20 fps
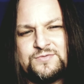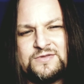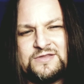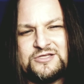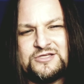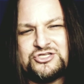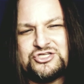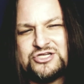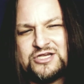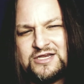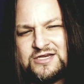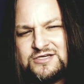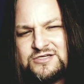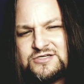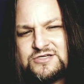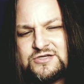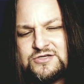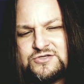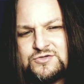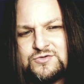really changed
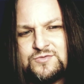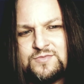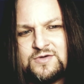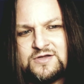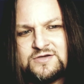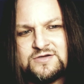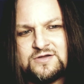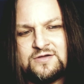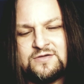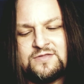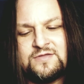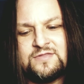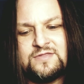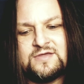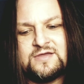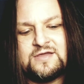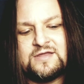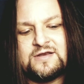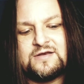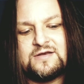too much other
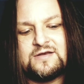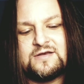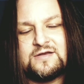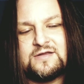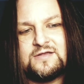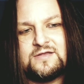than